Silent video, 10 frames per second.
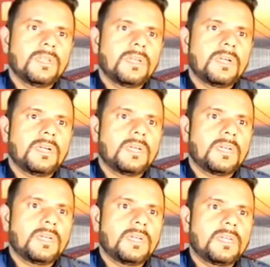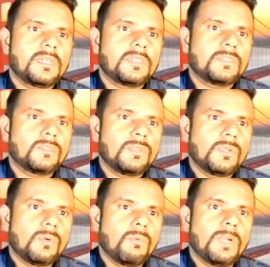So
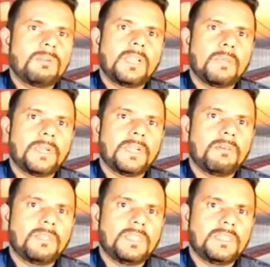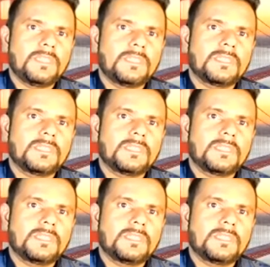what will happen now is